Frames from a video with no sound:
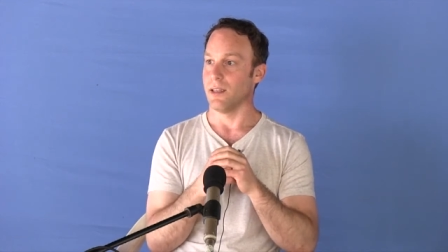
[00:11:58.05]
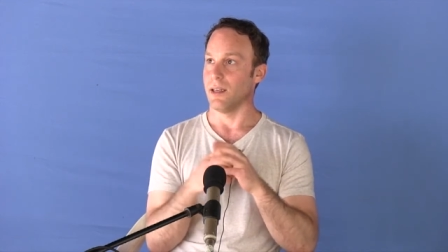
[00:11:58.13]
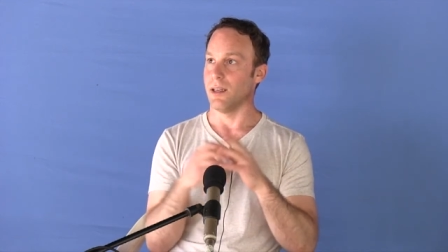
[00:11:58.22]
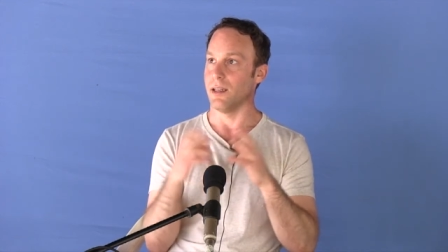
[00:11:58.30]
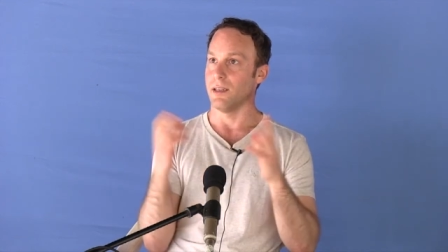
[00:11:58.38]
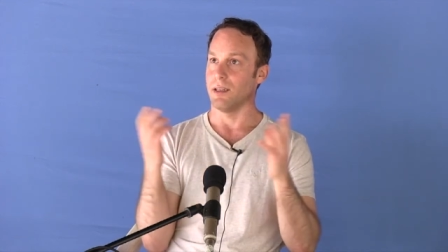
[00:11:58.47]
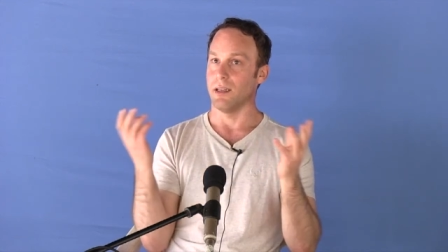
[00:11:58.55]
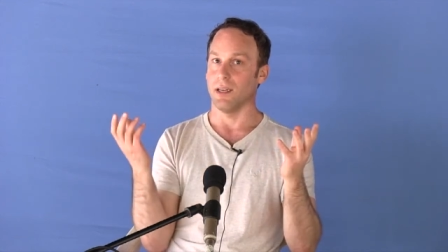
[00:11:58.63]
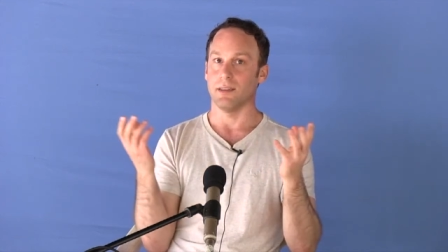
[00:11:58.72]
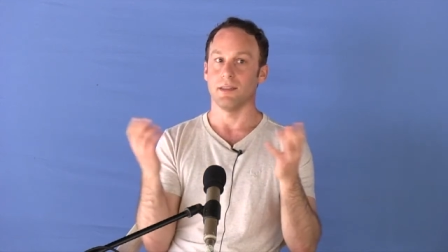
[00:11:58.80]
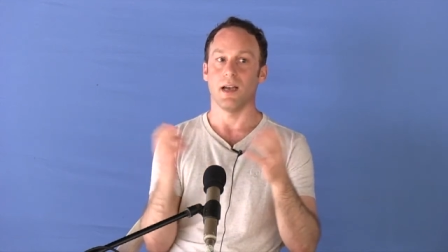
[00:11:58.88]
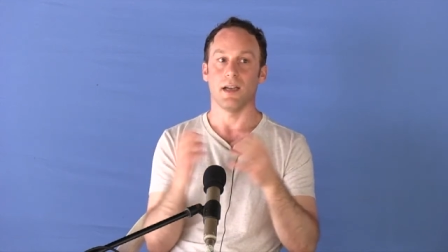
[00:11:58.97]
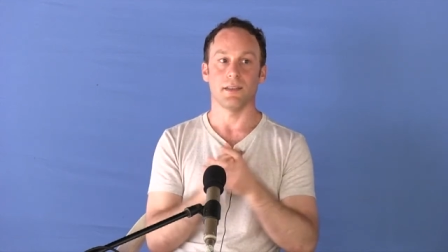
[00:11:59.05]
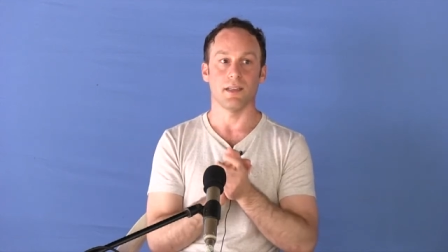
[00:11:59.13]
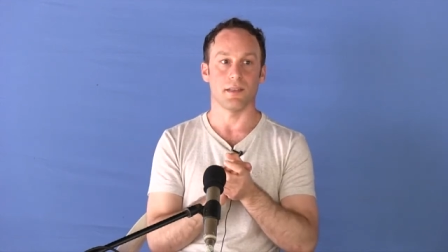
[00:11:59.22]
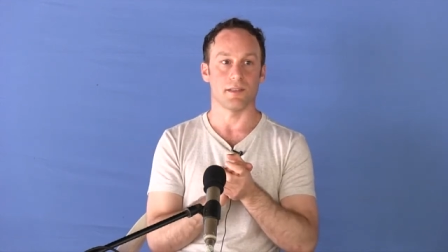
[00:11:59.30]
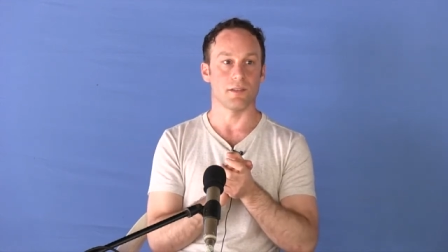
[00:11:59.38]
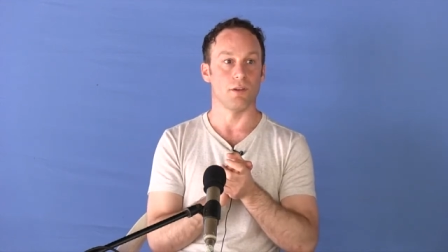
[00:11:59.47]
And at night
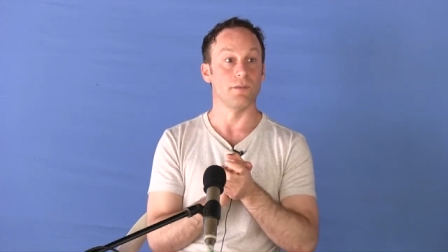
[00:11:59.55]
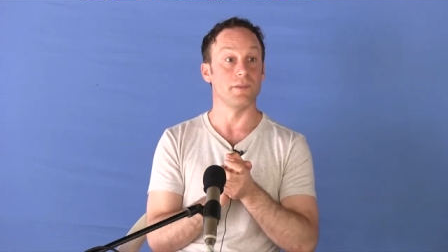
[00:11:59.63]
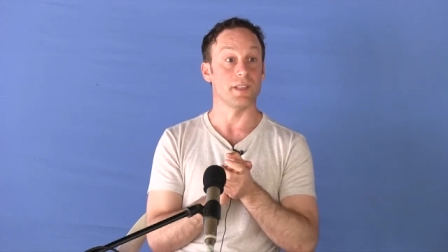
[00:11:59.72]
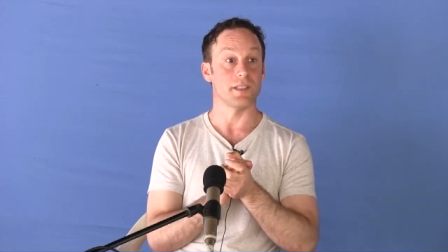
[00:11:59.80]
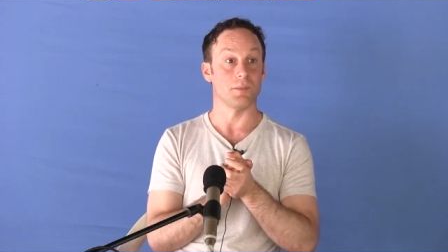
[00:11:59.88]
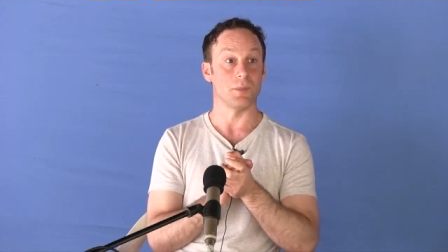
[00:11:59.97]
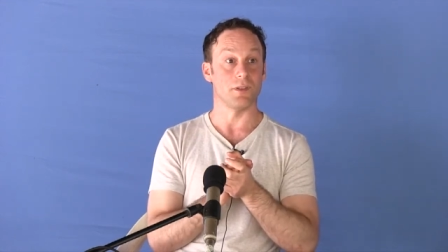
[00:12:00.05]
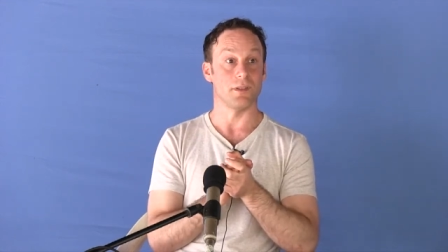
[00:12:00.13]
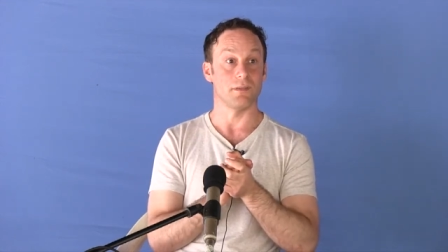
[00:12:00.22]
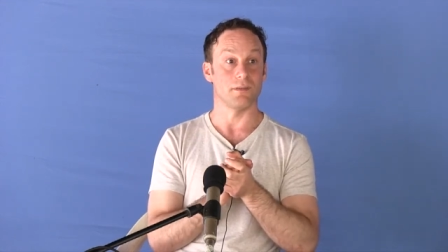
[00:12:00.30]
they're so visible,